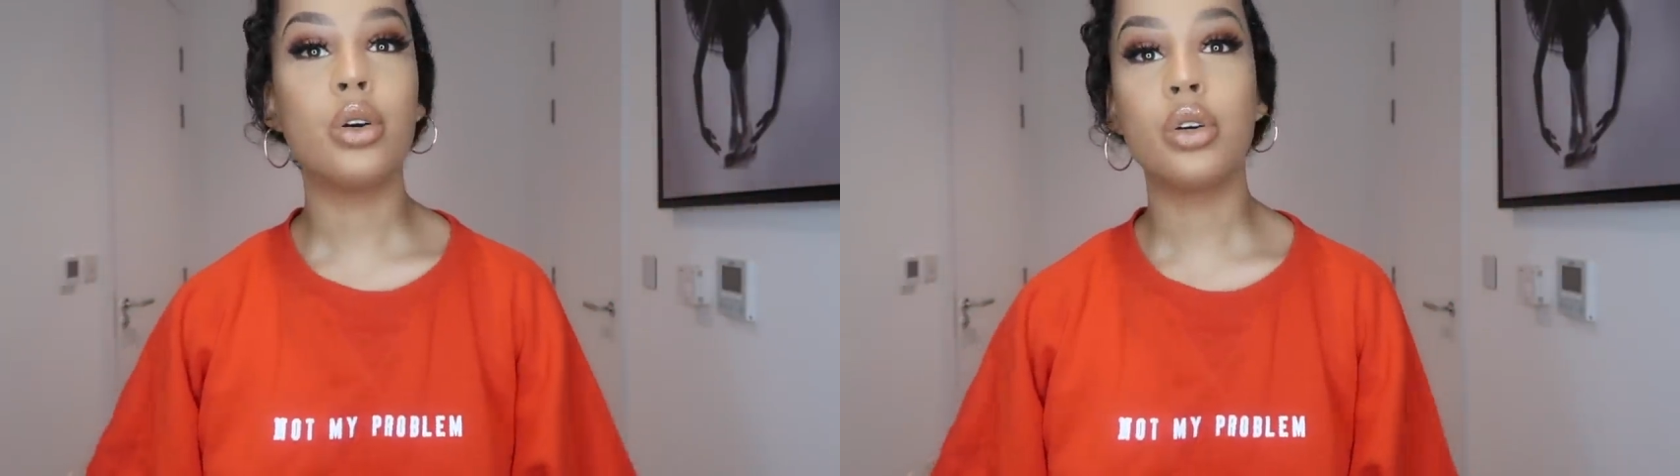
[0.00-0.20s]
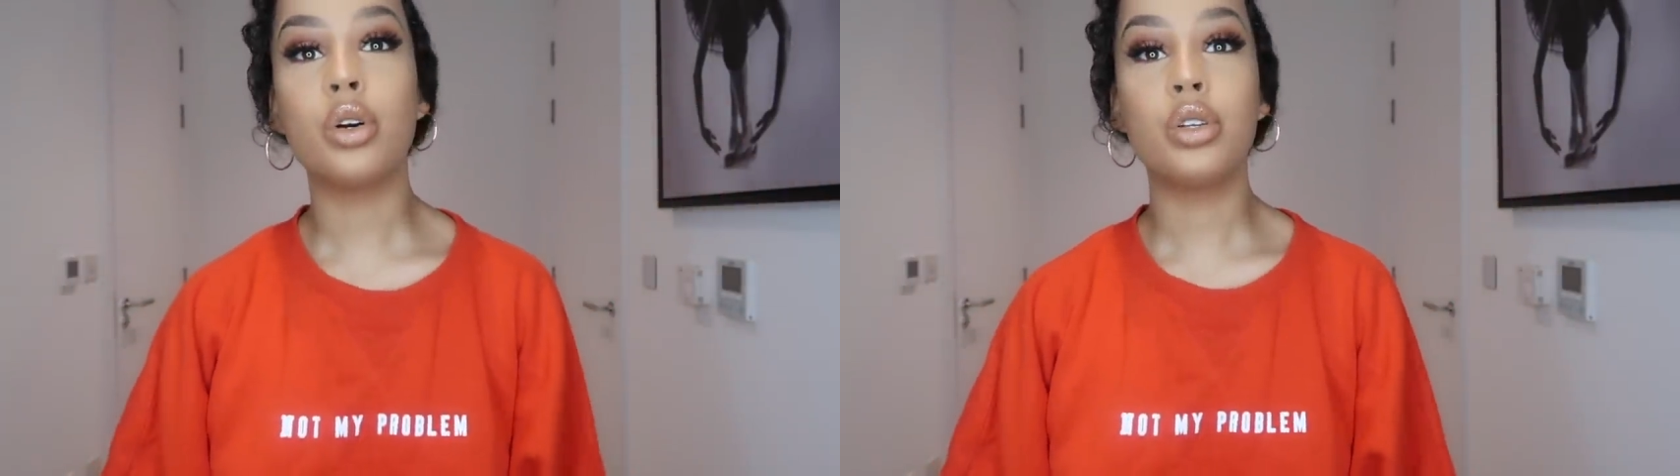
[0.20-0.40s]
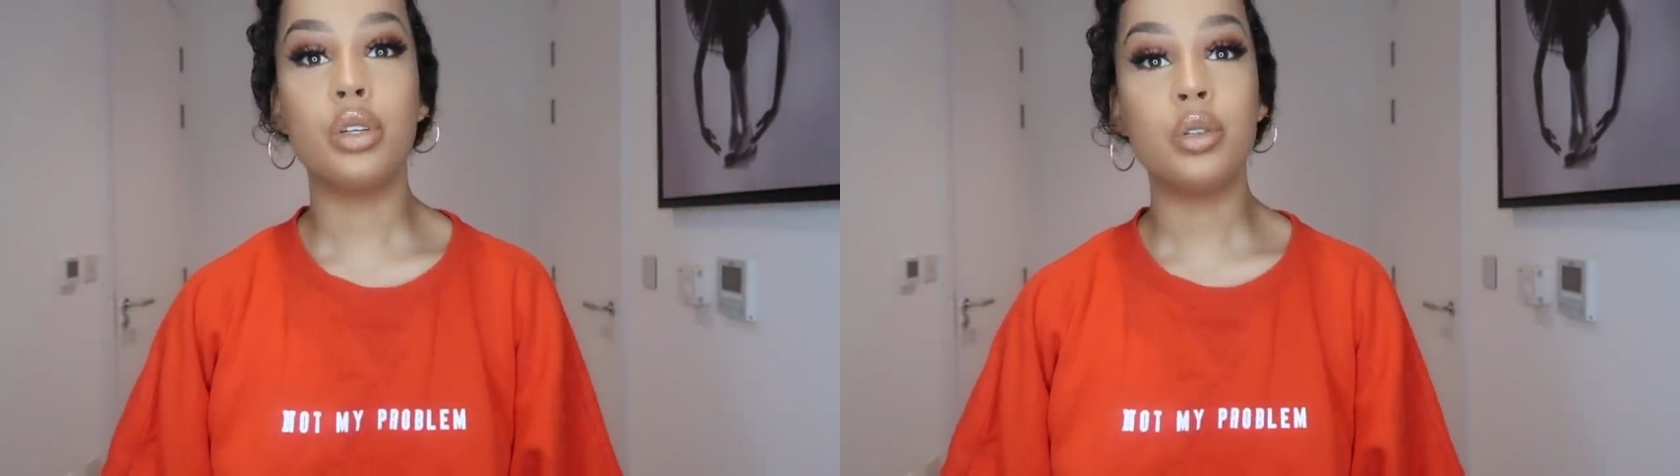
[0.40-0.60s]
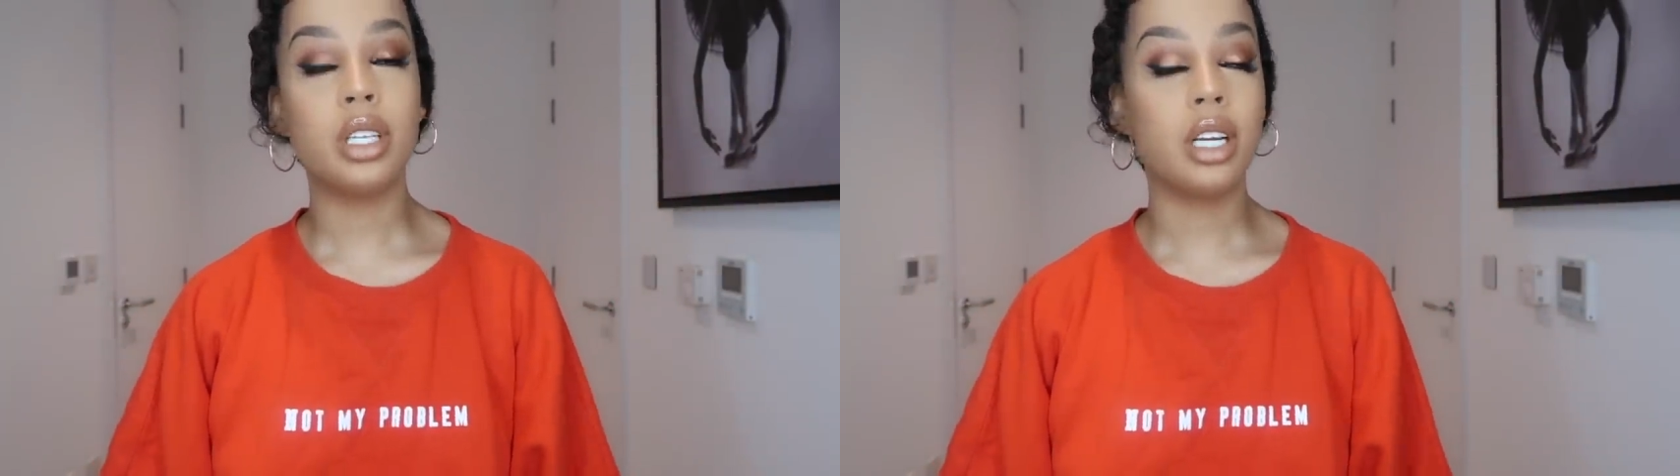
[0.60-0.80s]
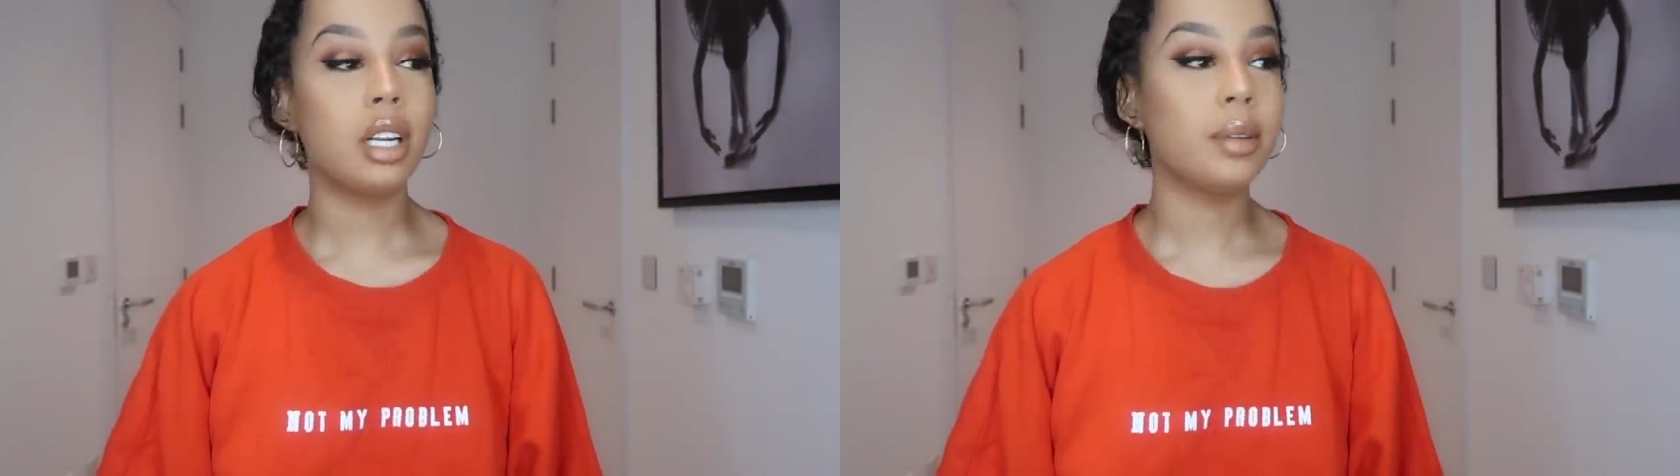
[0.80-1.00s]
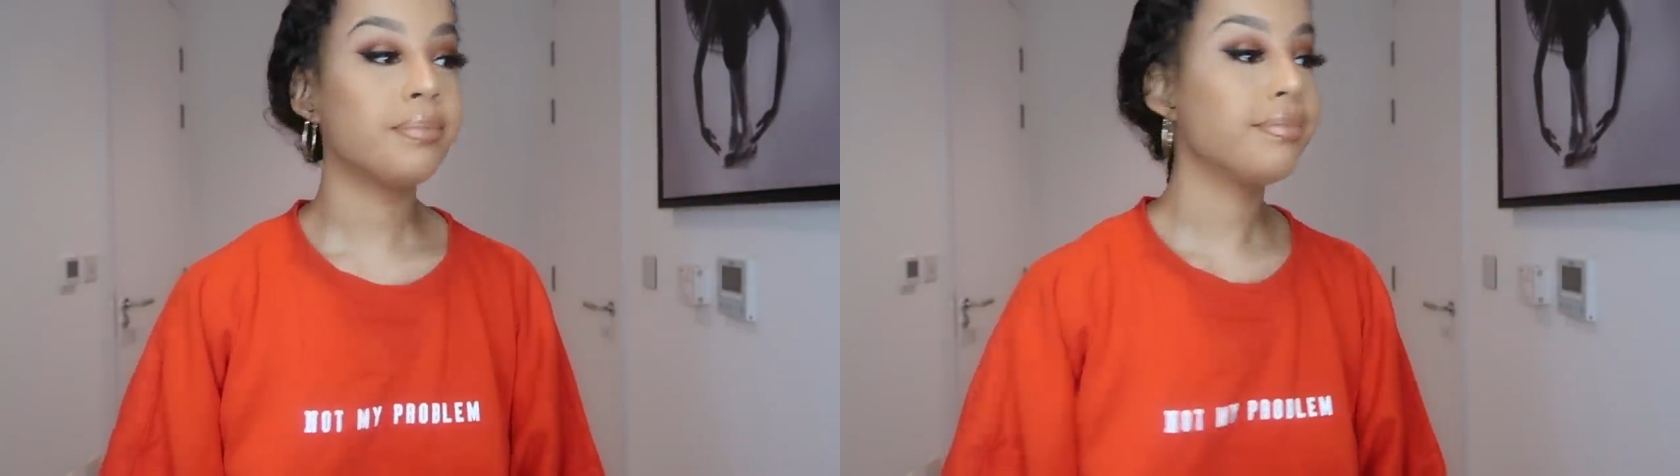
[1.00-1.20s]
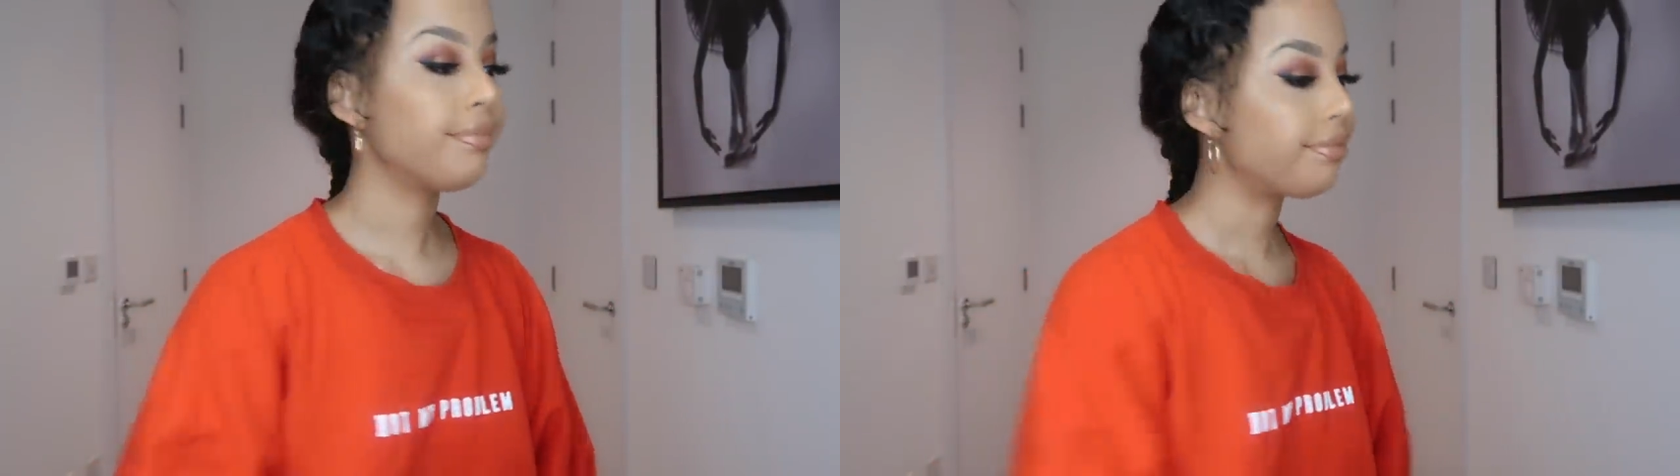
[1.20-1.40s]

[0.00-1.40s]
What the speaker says: not using